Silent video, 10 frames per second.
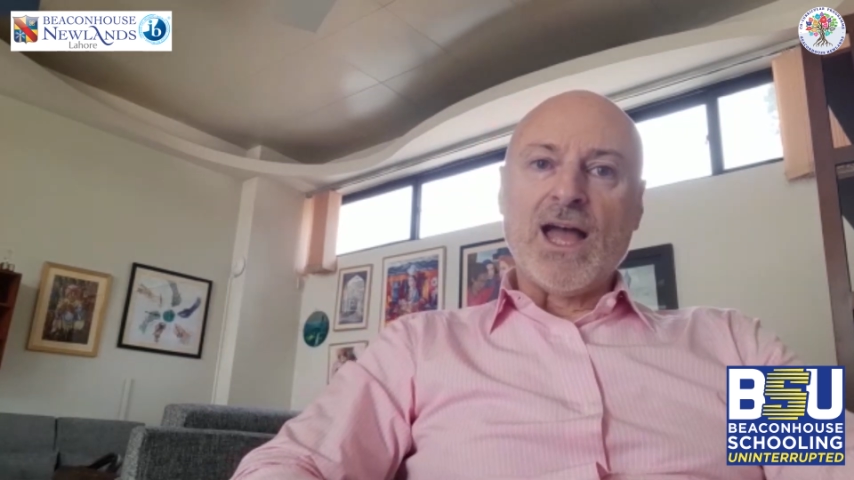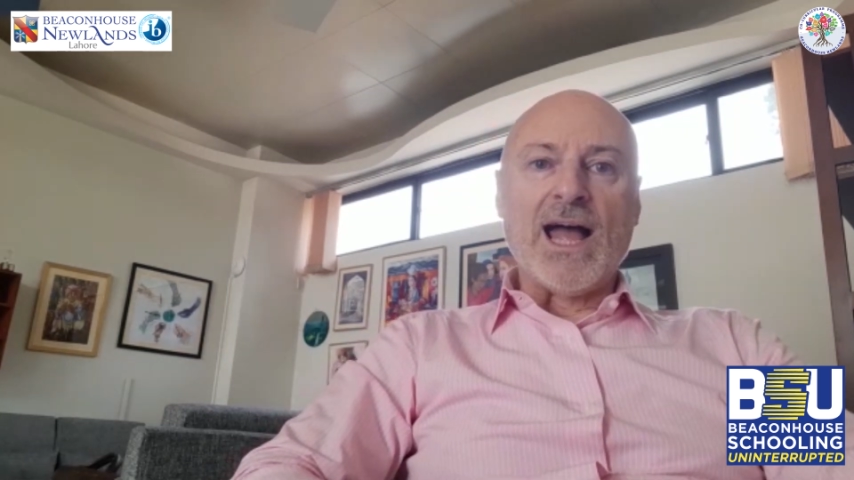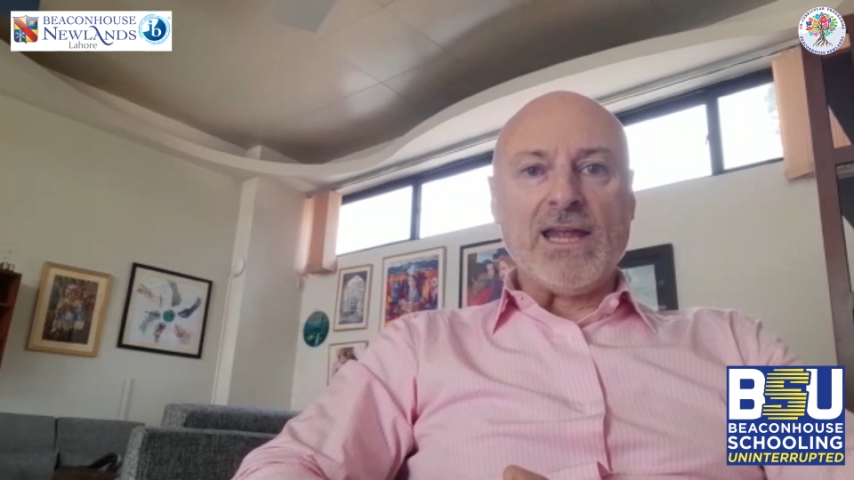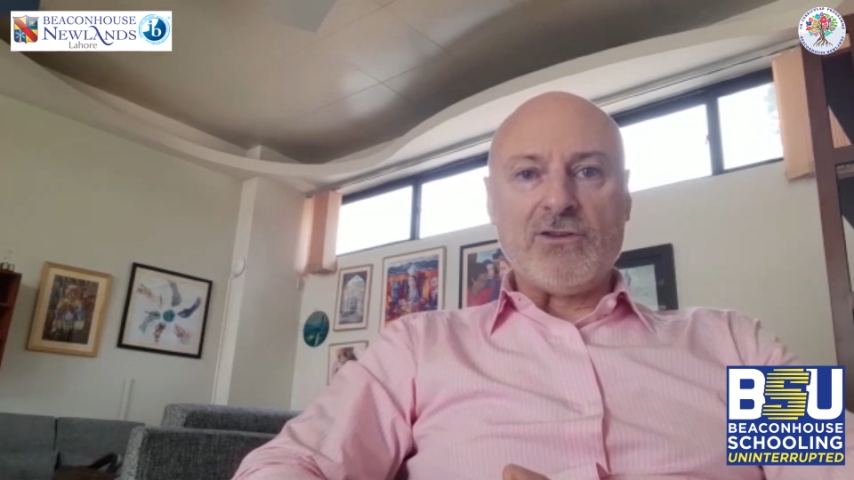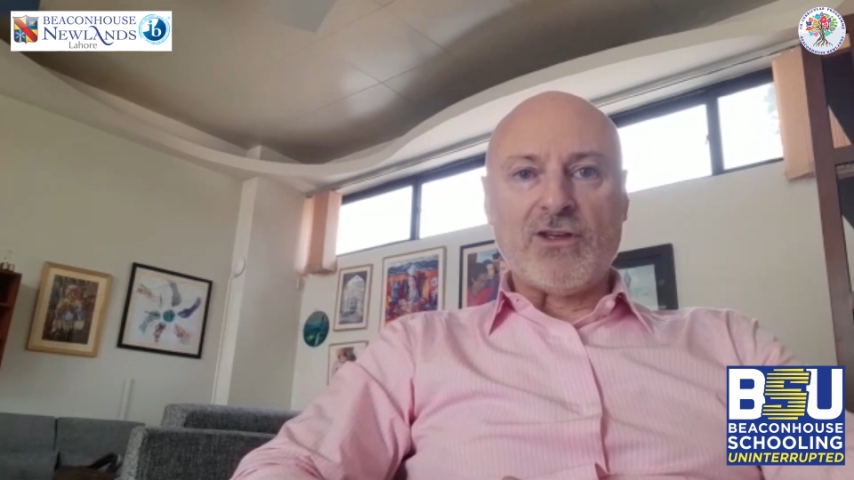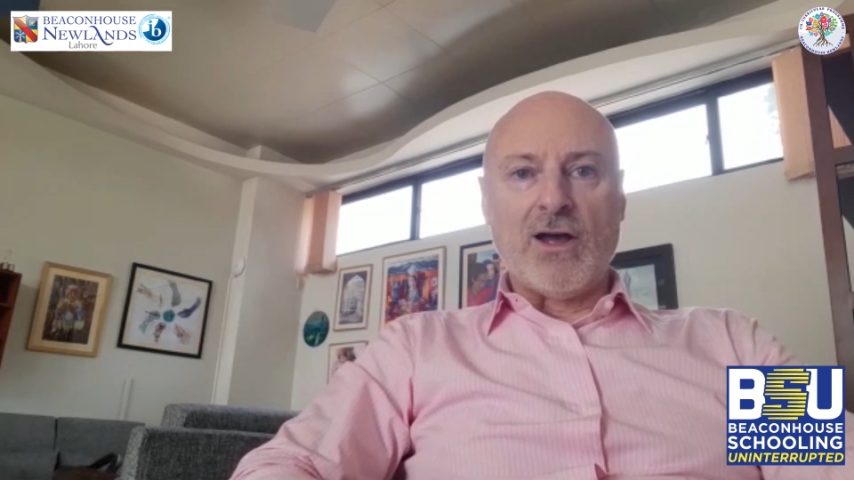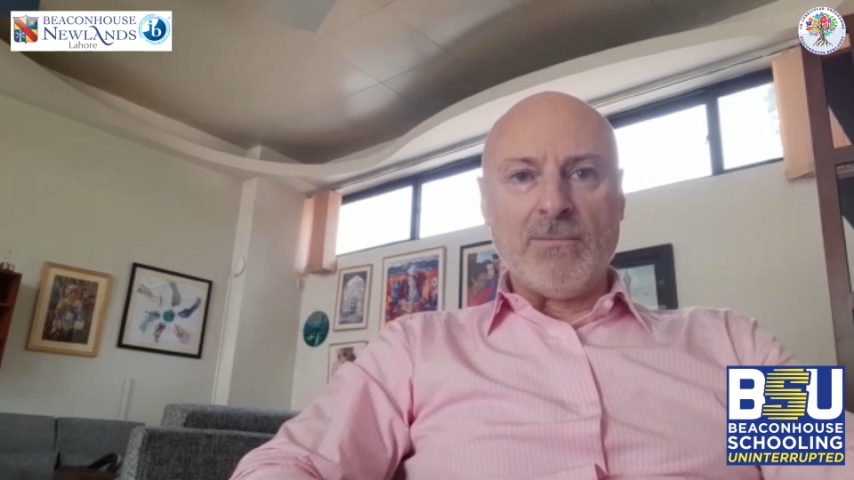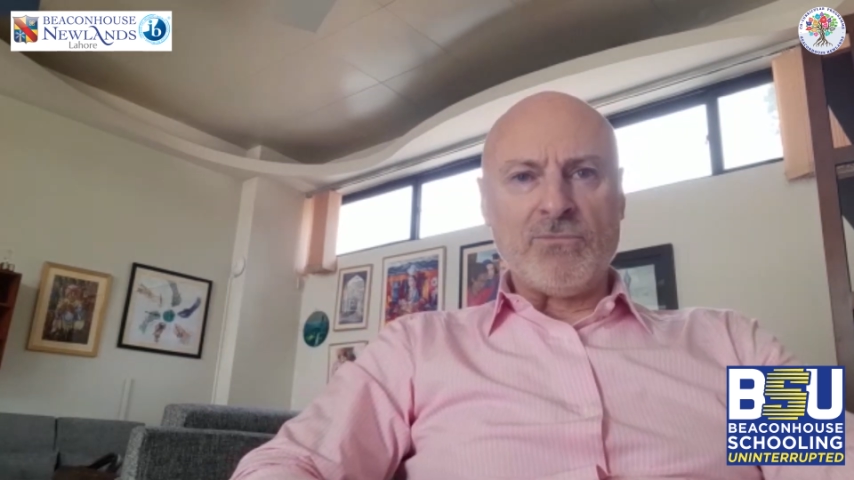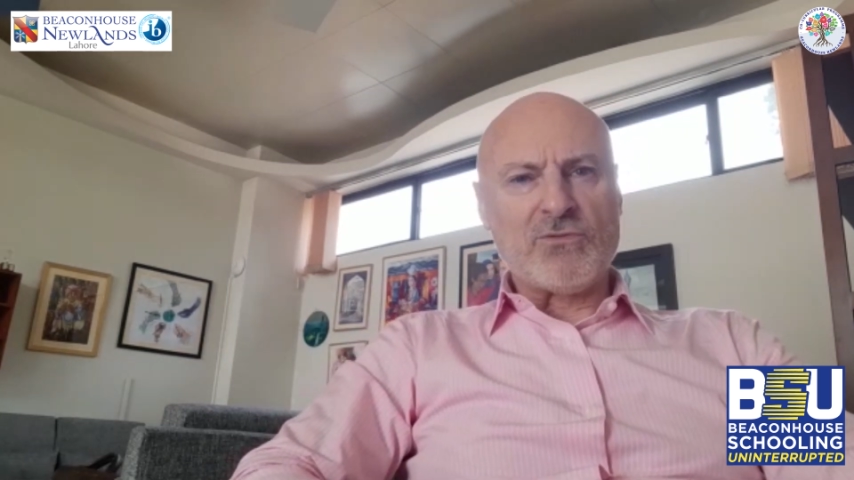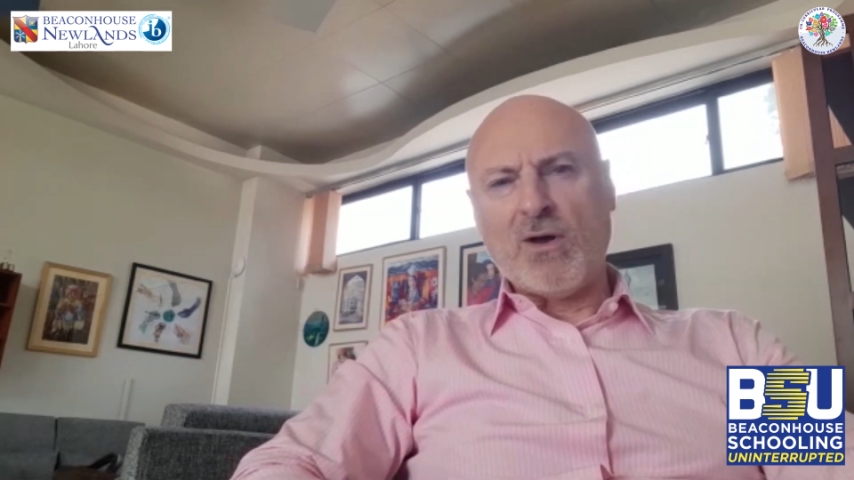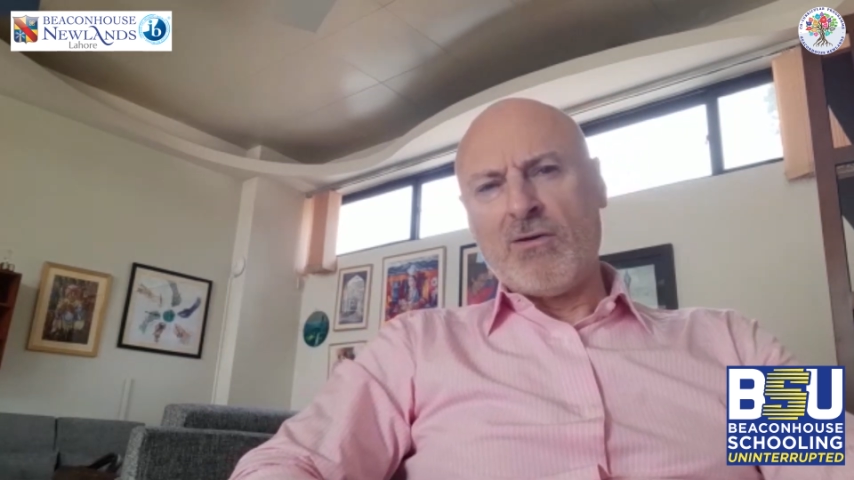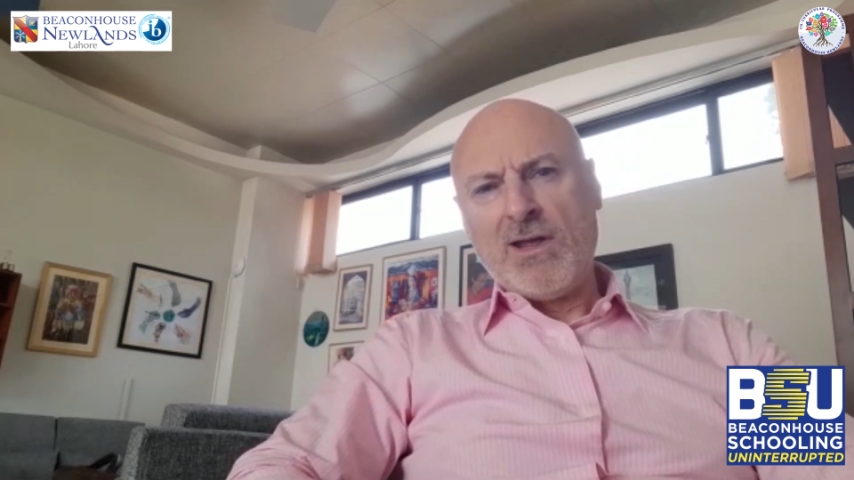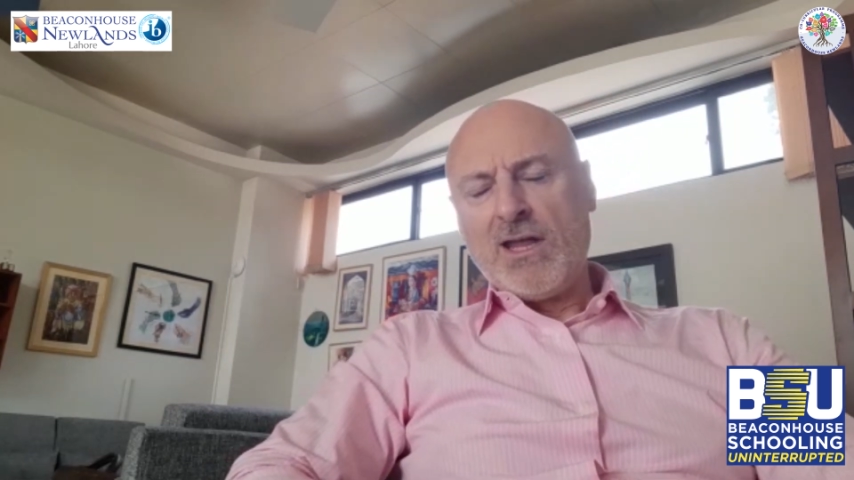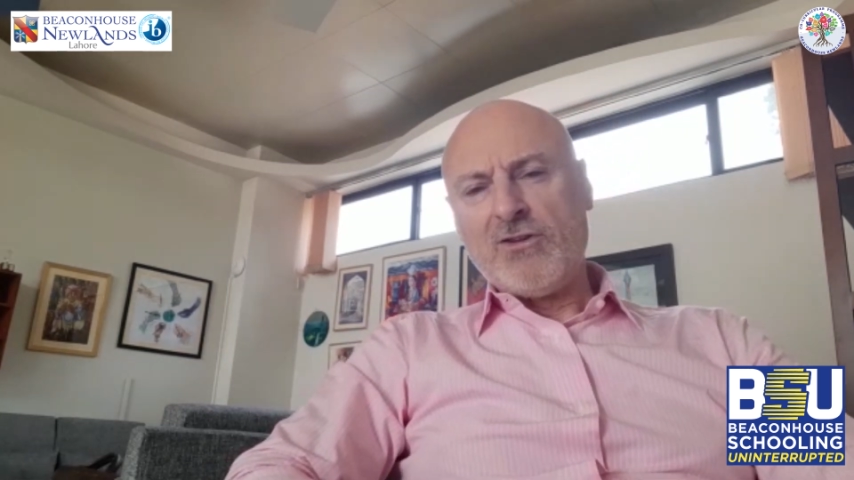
8 times. Well,